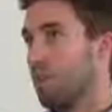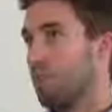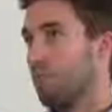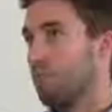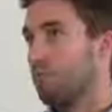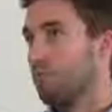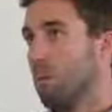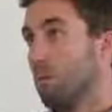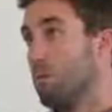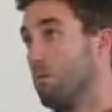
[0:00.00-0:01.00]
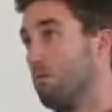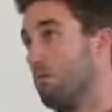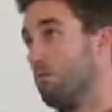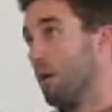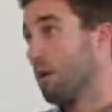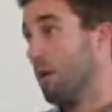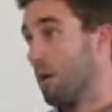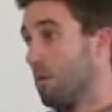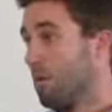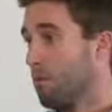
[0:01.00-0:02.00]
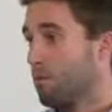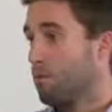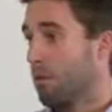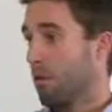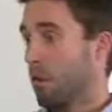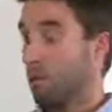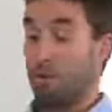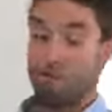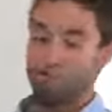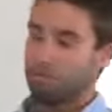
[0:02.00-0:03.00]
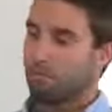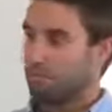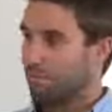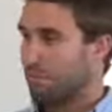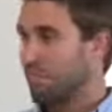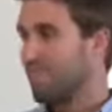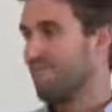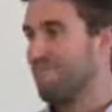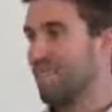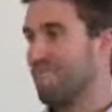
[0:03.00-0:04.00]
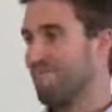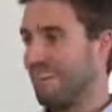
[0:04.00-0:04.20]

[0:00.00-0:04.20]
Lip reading: time that I put pen to paper, apart from this exam.